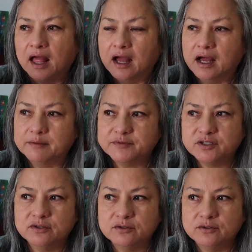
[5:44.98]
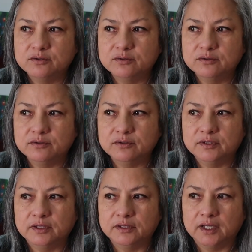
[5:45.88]
um, to
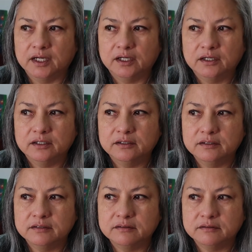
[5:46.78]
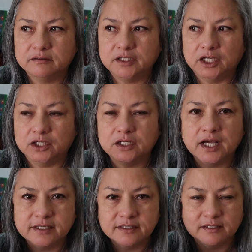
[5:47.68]
their, you know,
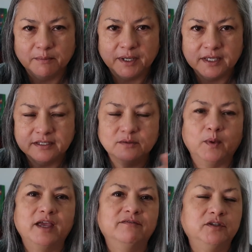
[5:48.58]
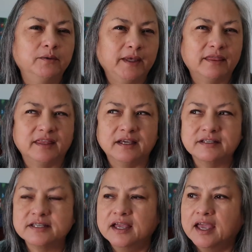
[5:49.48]
customized way of doing
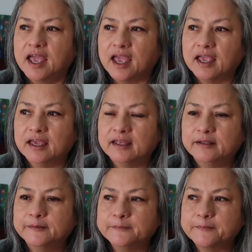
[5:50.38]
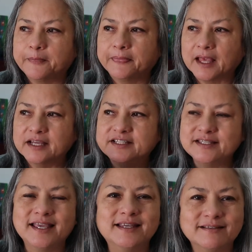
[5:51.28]
things. And I
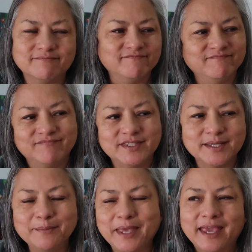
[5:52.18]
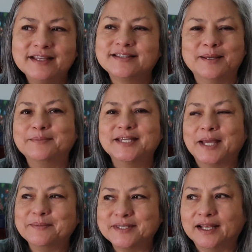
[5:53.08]
just get some hate
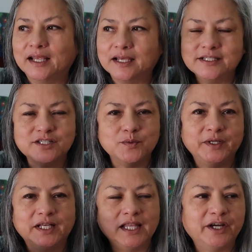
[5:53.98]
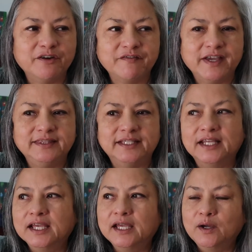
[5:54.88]
sometimes, and I, I just want to clarify
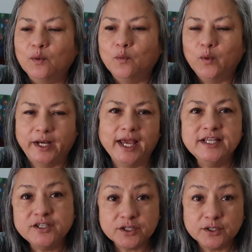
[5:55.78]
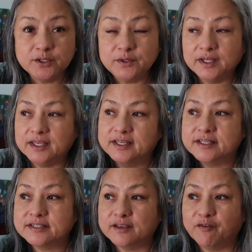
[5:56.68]
that what I do
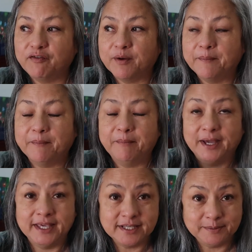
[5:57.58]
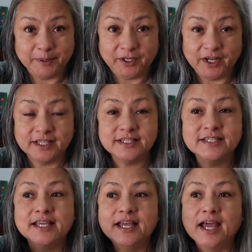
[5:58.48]
is from my
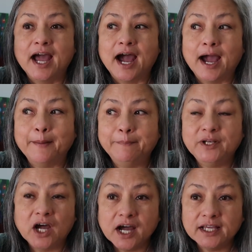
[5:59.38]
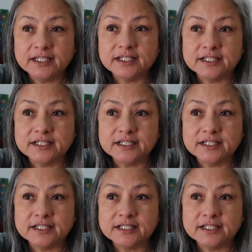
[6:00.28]
experience. I'm not